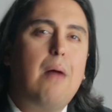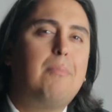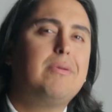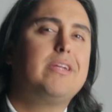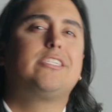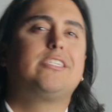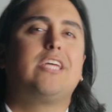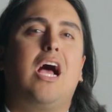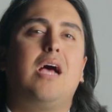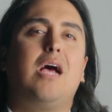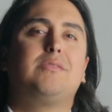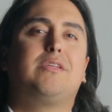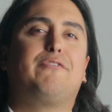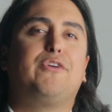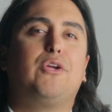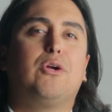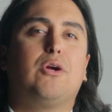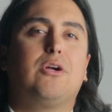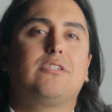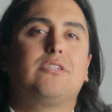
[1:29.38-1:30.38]
many times have
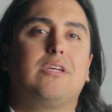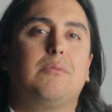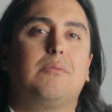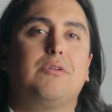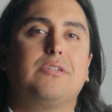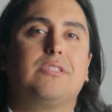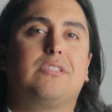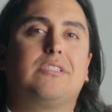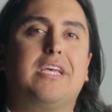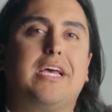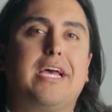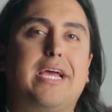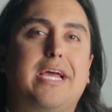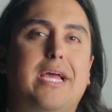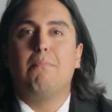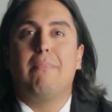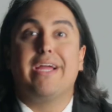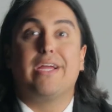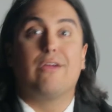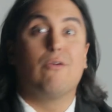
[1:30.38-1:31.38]
you heard someone say,
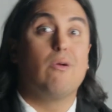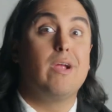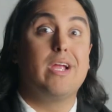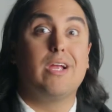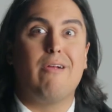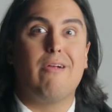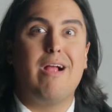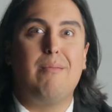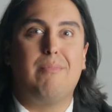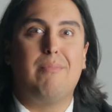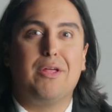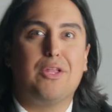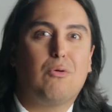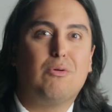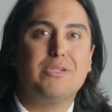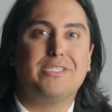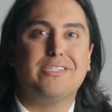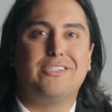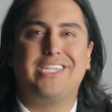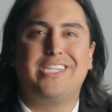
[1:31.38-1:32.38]
my great-grandmother
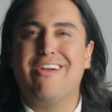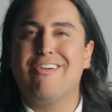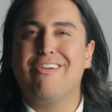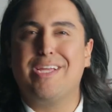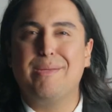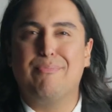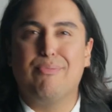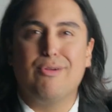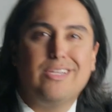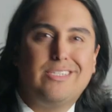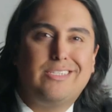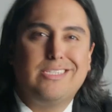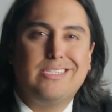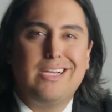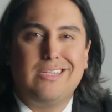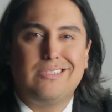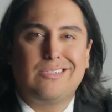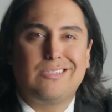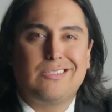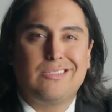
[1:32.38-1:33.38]
was a Cherokee
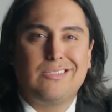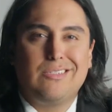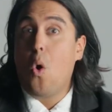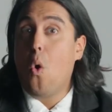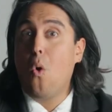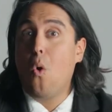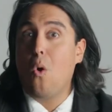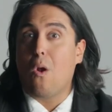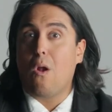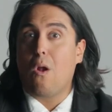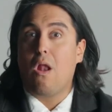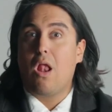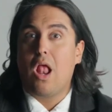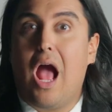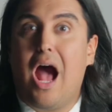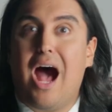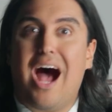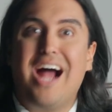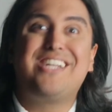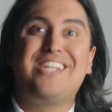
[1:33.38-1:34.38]
princess? Or,
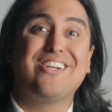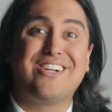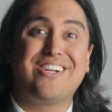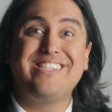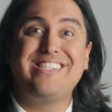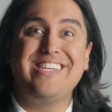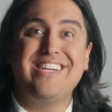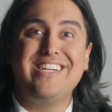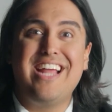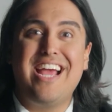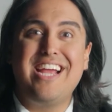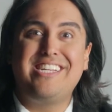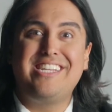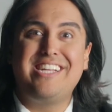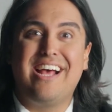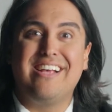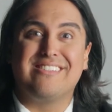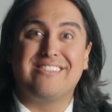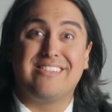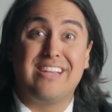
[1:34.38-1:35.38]
I took a DNA
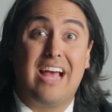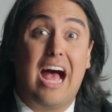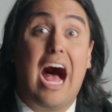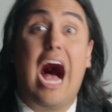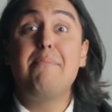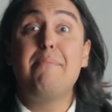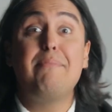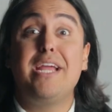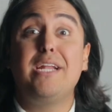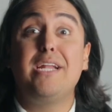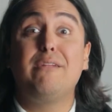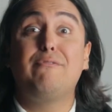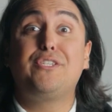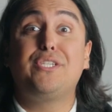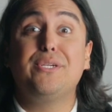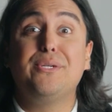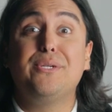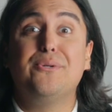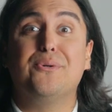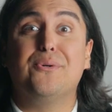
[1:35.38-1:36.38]
test, I'm Native
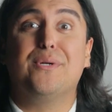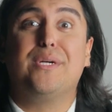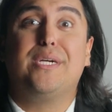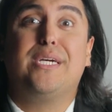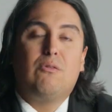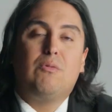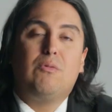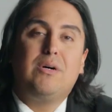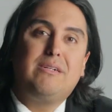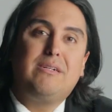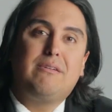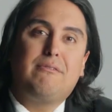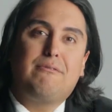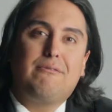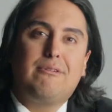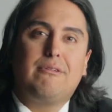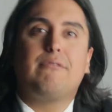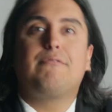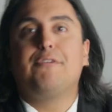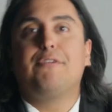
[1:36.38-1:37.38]
too. Well,
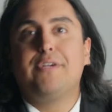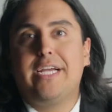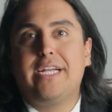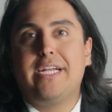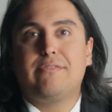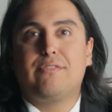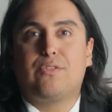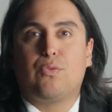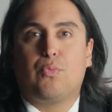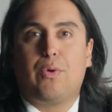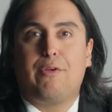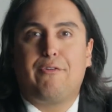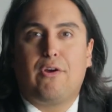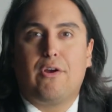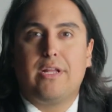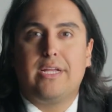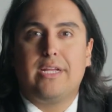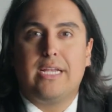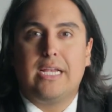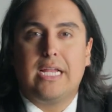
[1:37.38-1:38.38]
for Natives, we've
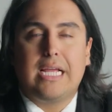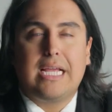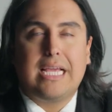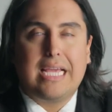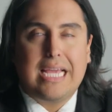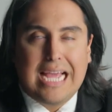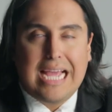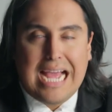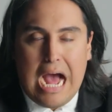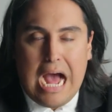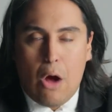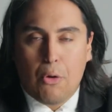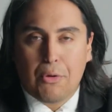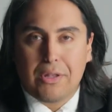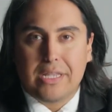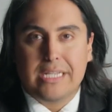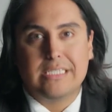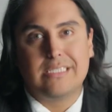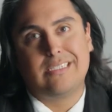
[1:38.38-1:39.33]
heard it countless